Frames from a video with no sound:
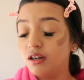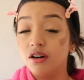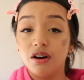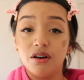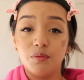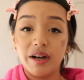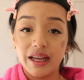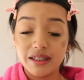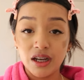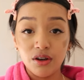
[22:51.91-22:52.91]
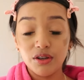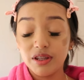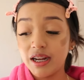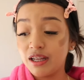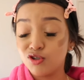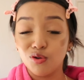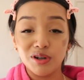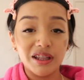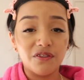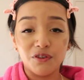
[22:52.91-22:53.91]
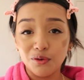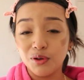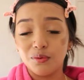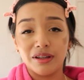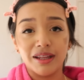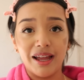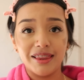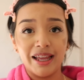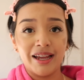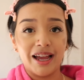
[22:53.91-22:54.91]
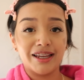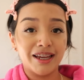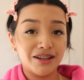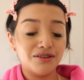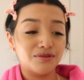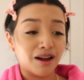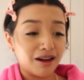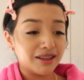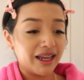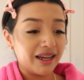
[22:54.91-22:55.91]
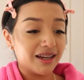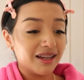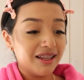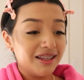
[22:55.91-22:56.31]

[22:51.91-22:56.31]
Girl, when I tell you that, I totally feel you on that. Like, I kid you not, like,